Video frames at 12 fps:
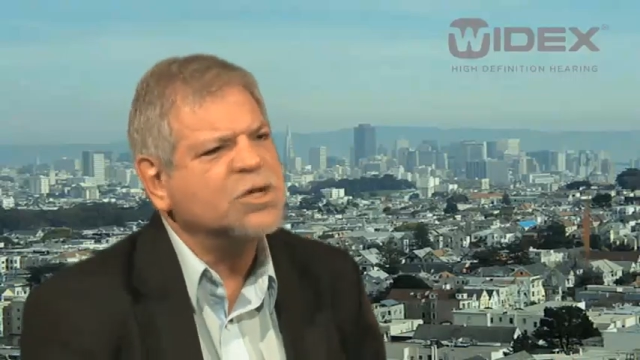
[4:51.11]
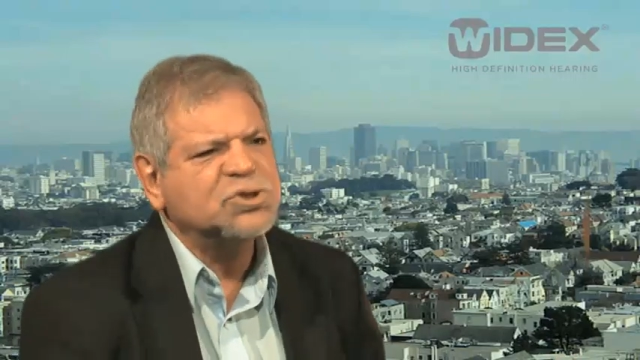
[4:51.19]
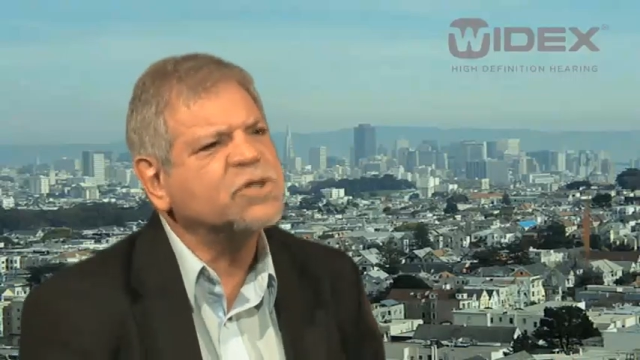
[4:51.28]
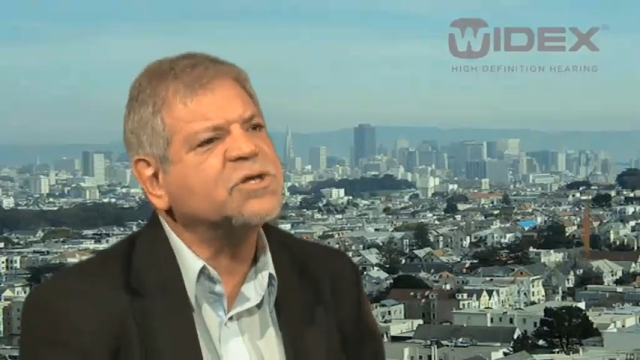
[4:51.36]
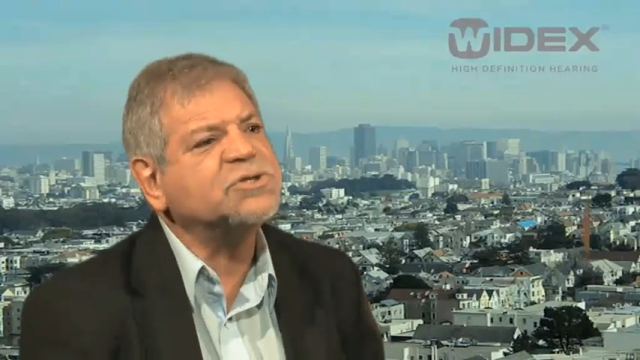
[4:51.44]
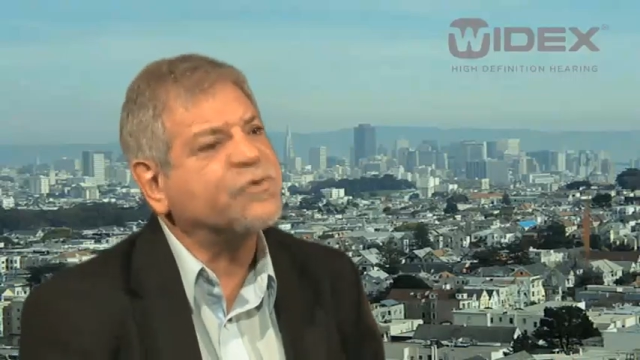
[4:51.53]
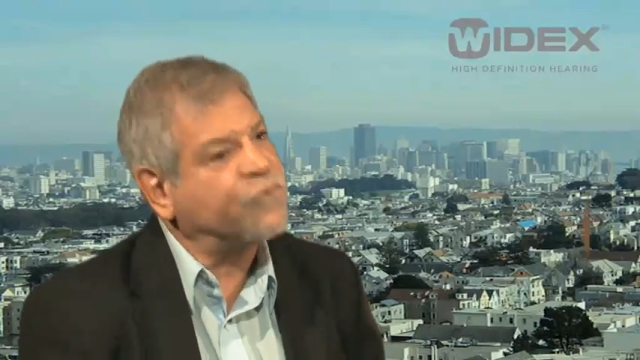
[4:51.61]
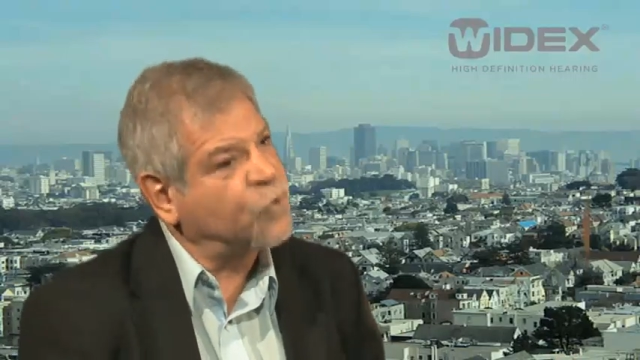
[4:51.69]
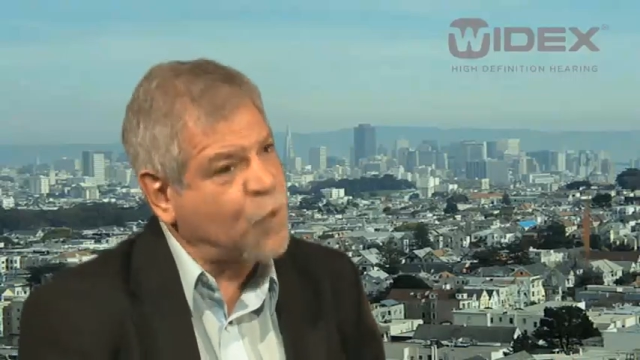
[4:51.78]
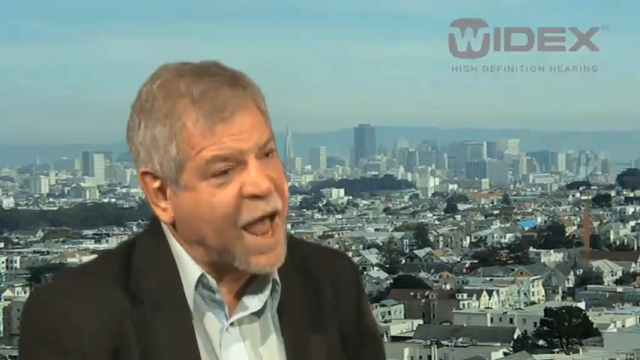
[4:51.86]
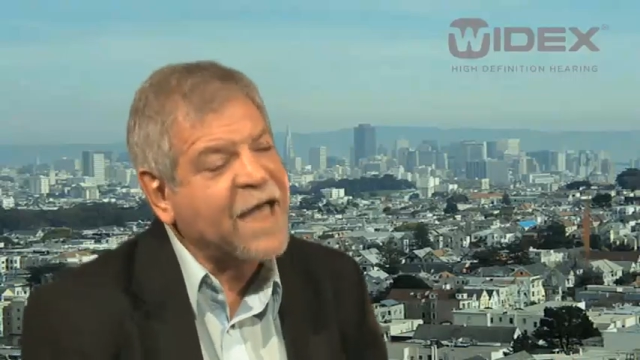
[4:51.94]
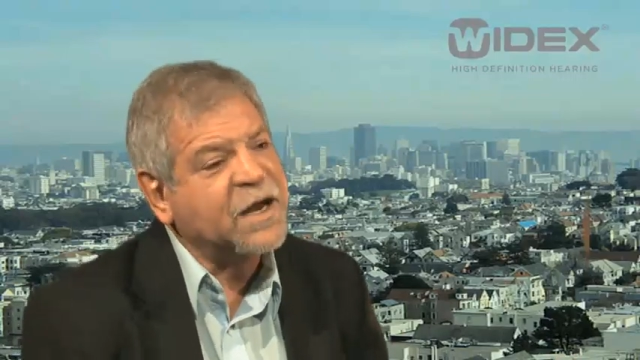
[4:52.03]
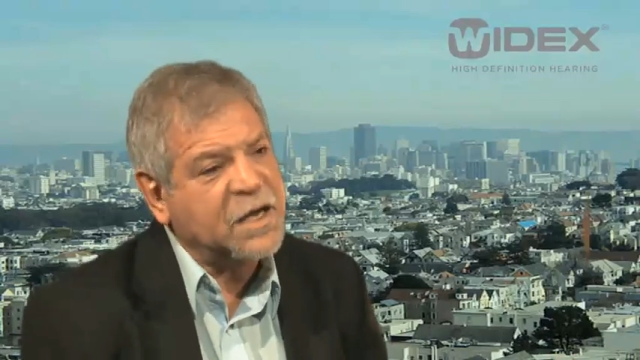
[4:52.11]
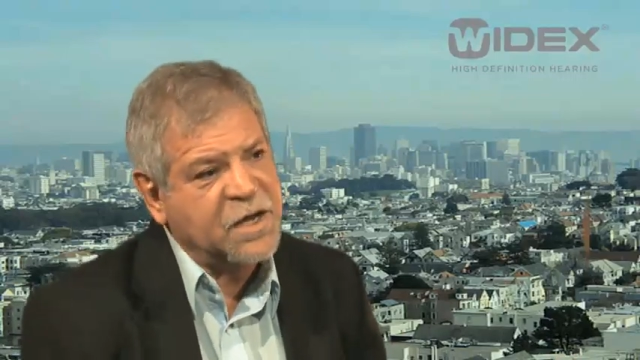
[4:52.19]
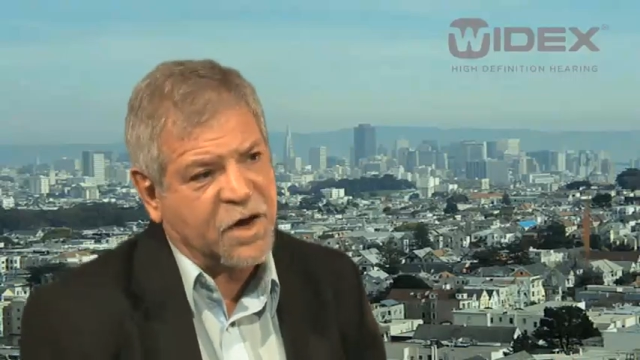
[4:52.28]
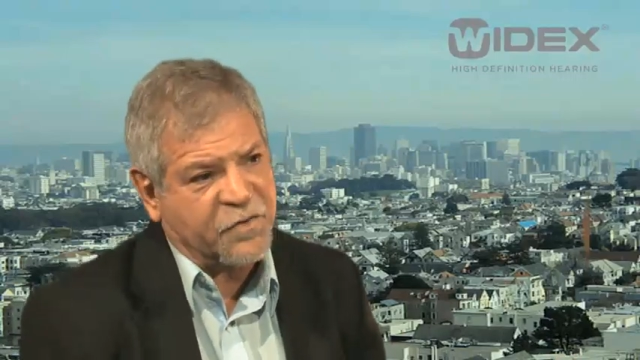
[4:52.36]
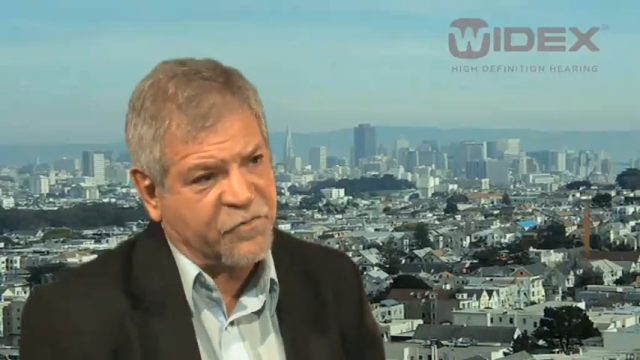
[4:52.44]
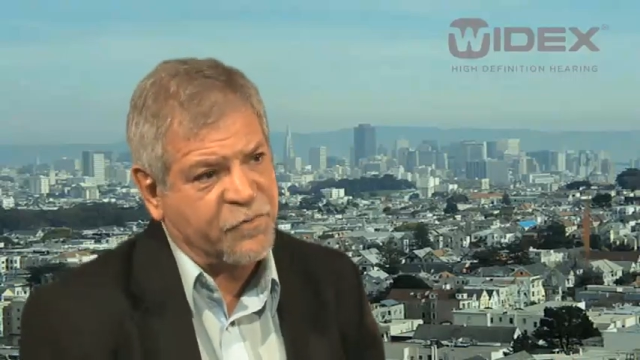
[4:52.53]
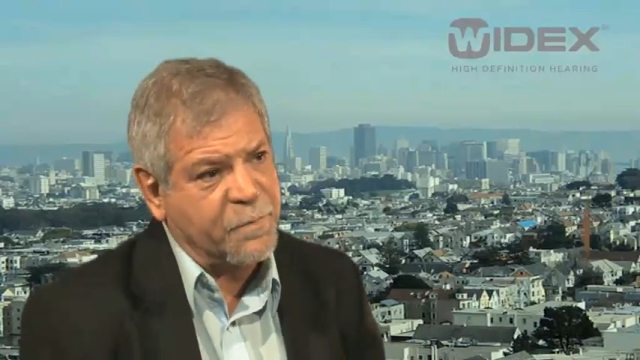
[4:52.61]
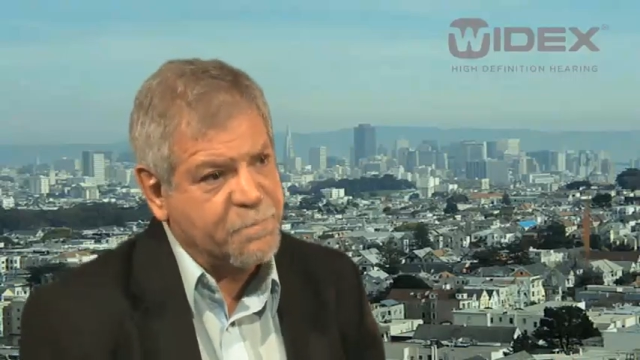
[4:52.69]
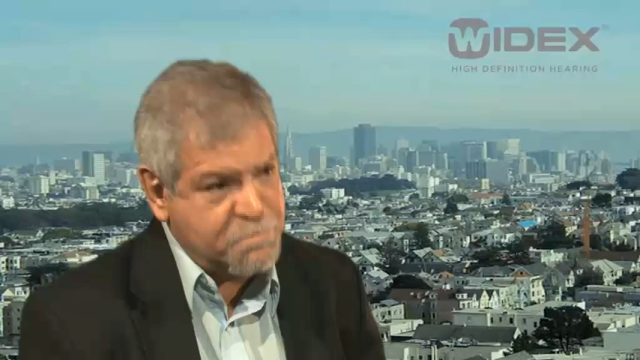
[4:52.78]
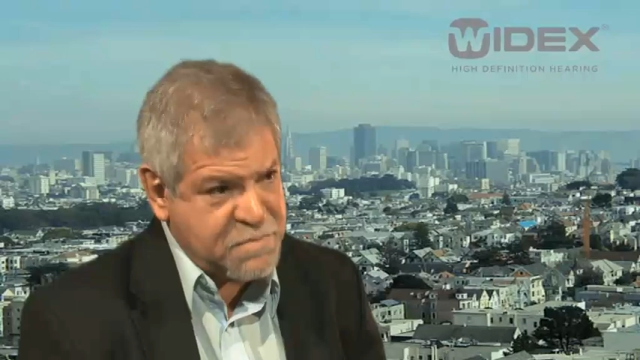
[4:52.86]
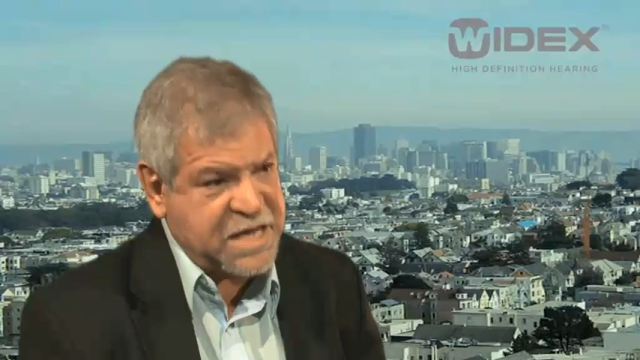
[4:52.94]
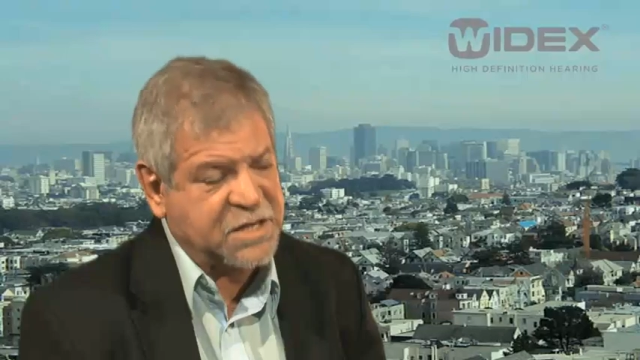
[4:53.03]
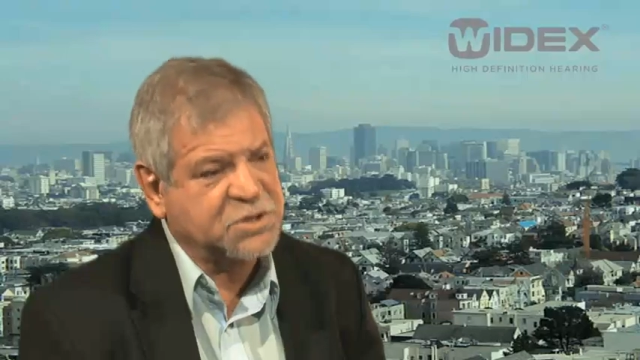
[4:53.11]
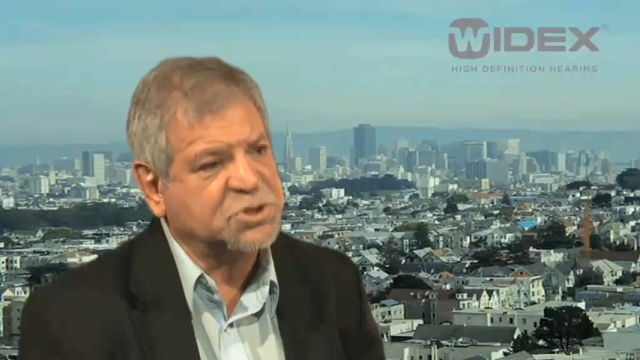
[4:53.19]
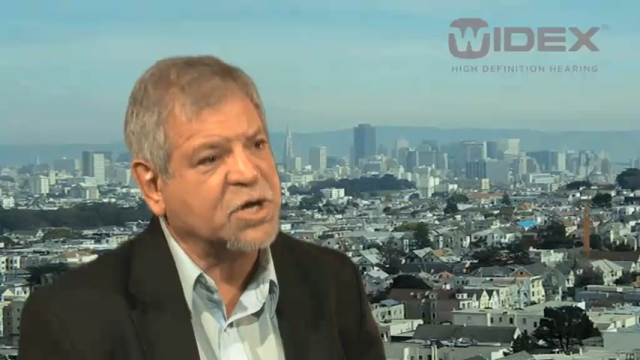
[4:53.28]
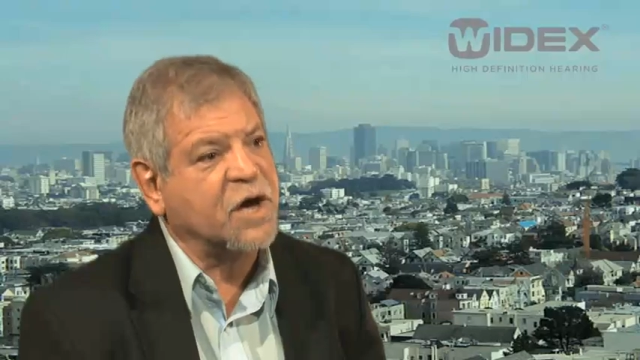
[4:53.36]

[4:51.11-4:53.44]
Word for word: So there's a variety of means